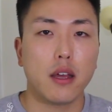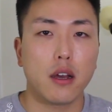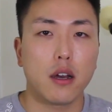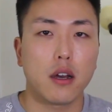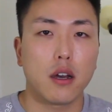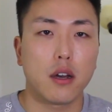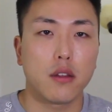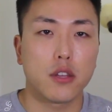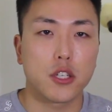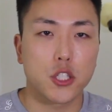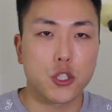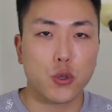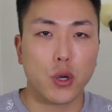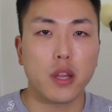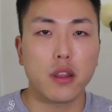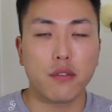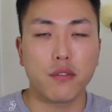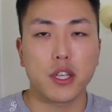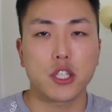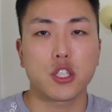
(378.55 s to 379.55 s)
the
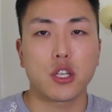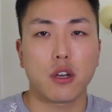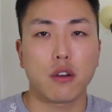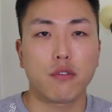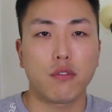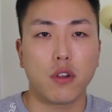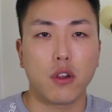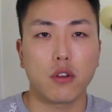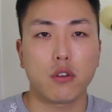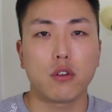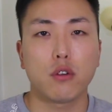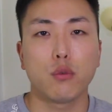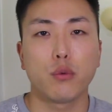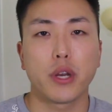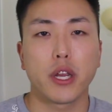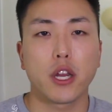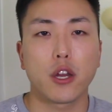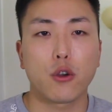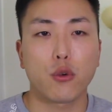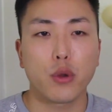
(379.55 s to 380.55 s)
strength of each hair follicle
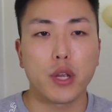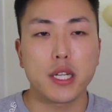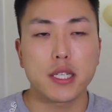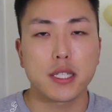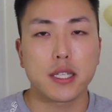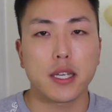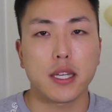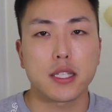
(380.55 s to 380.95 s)
would increase